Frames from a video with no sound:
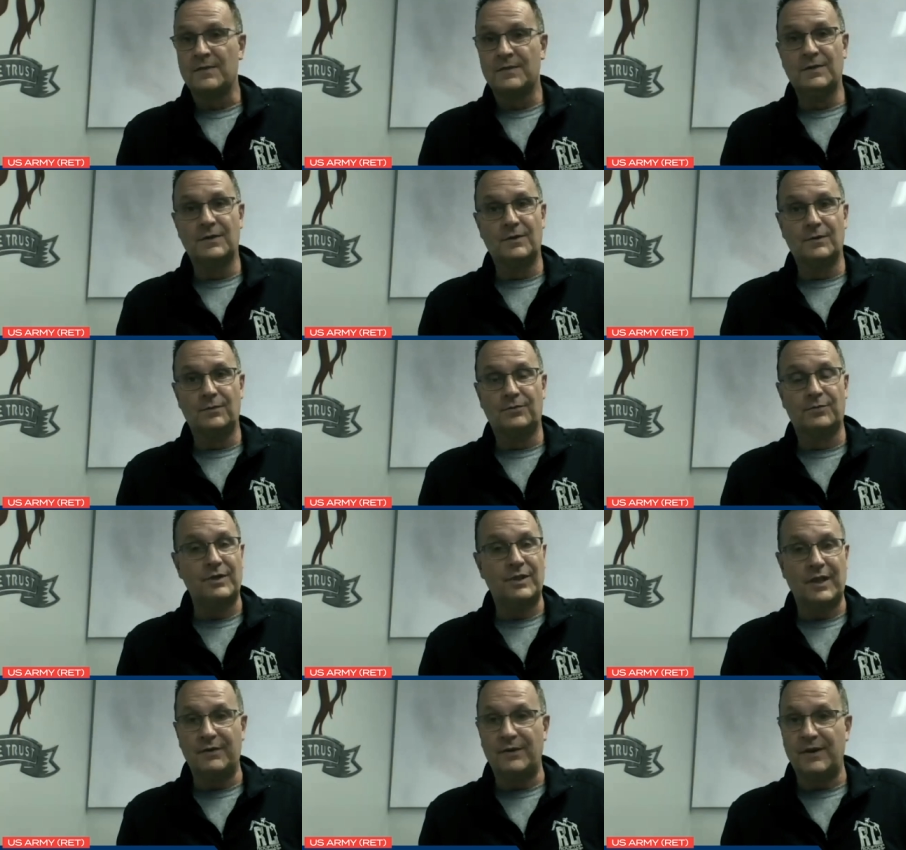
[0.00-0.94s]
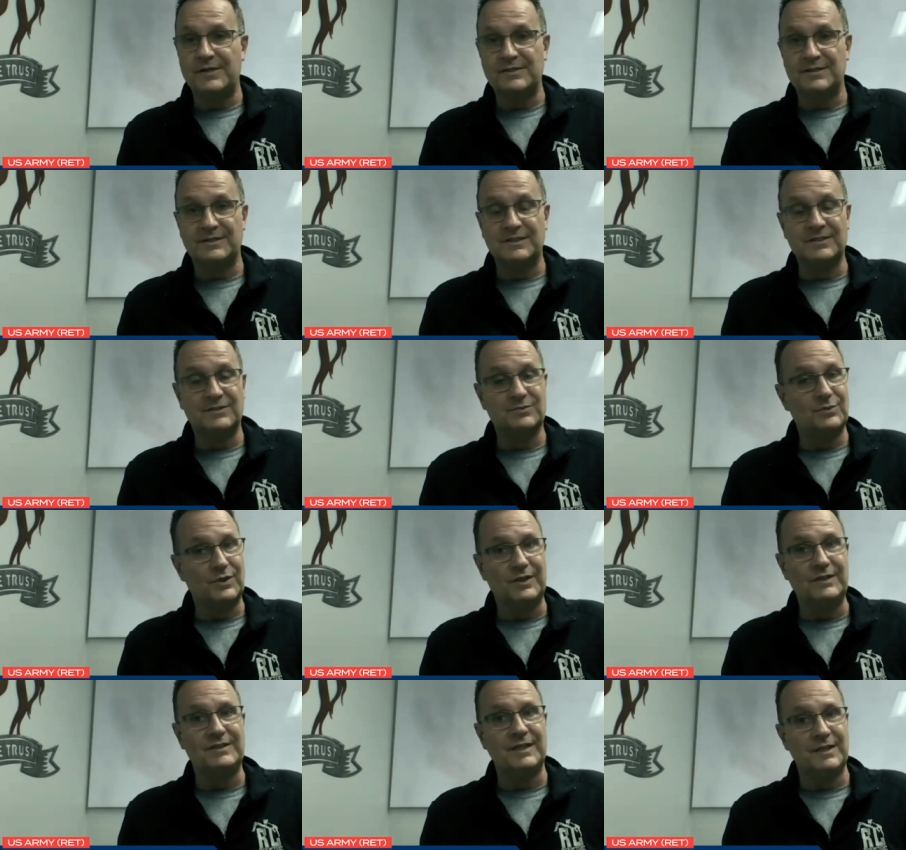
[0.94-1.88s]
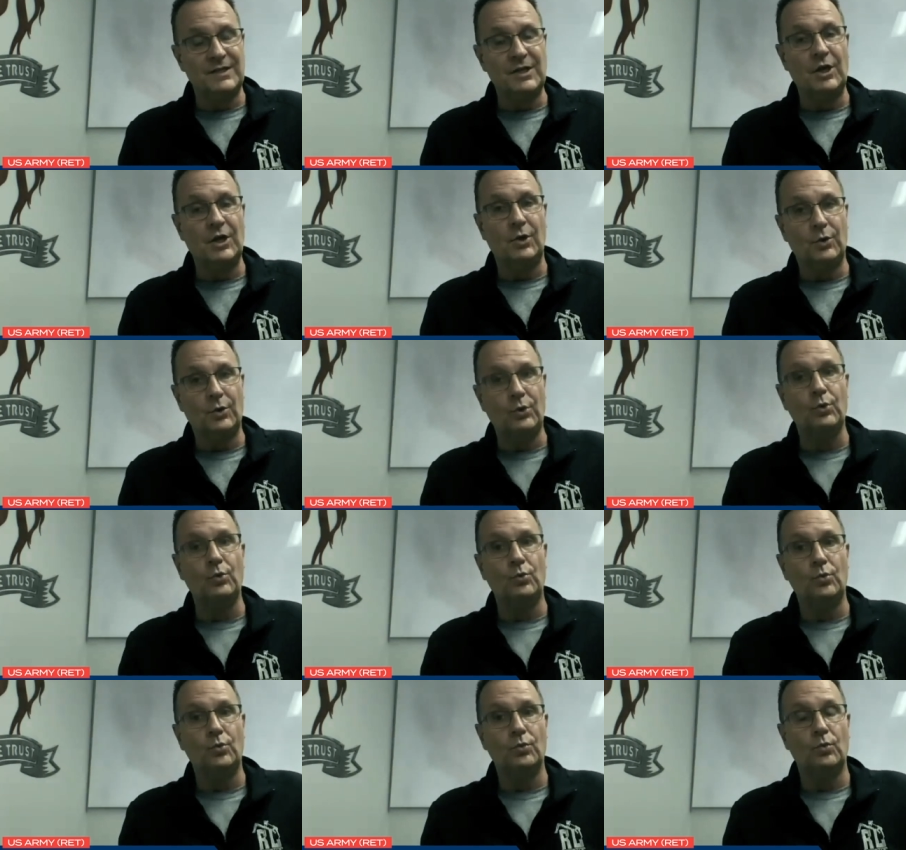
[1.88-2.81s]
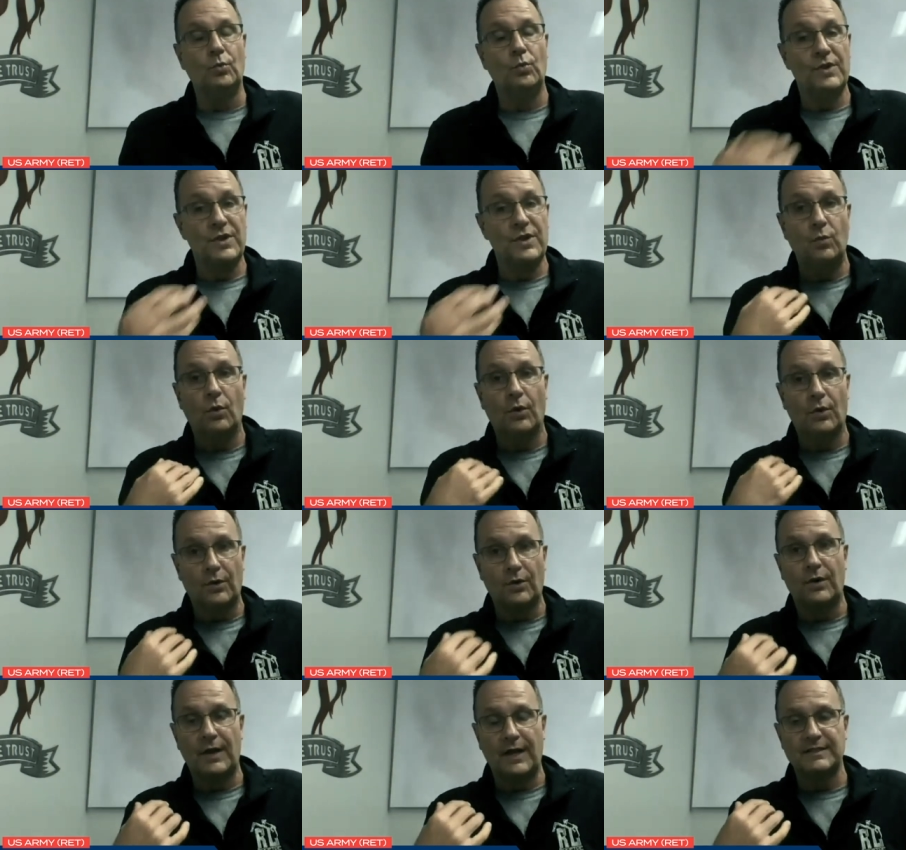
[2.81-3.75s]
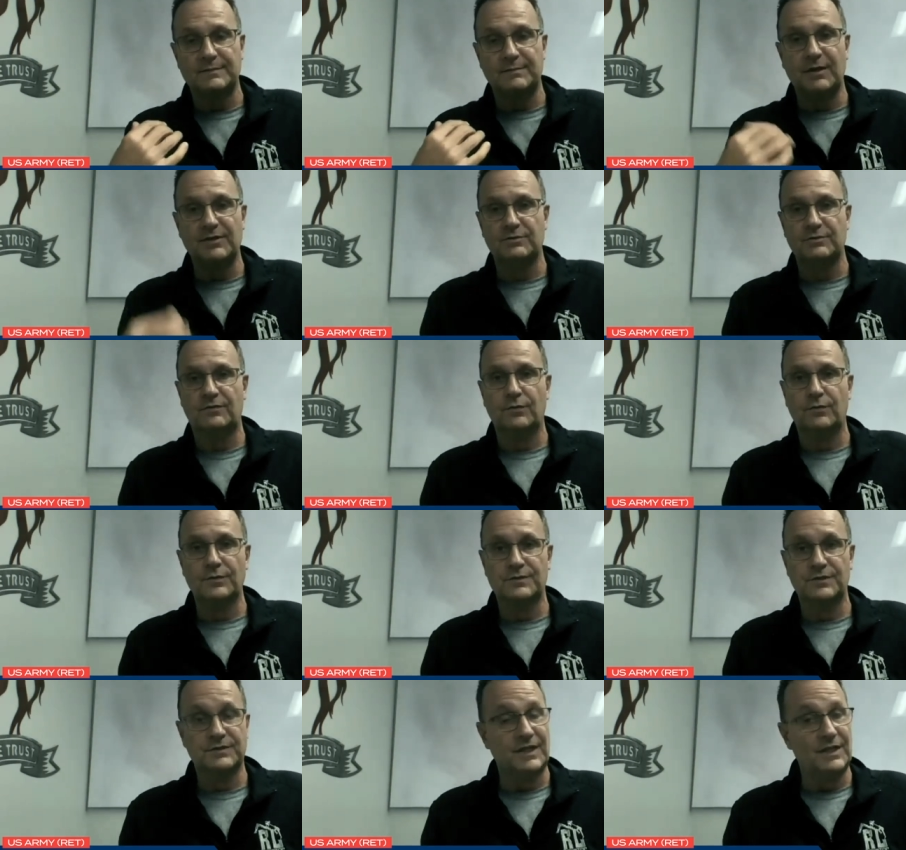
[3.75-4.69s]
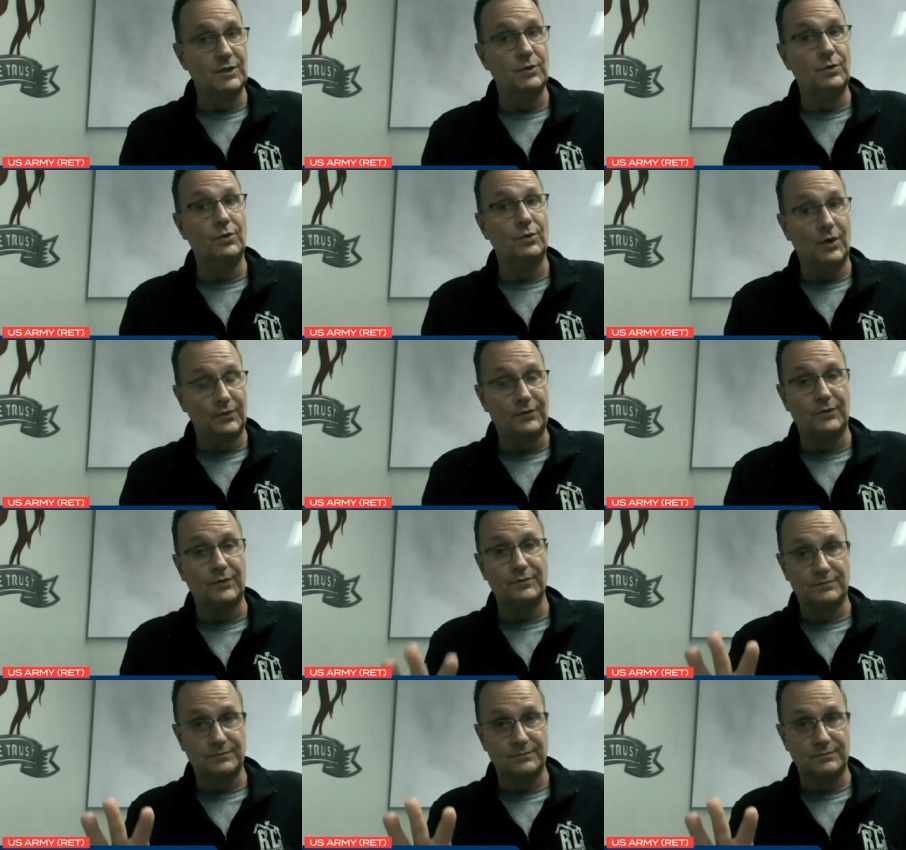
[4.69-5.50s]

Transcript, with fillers: you know three letter agencies really didn't know who we were as special forces they knew who other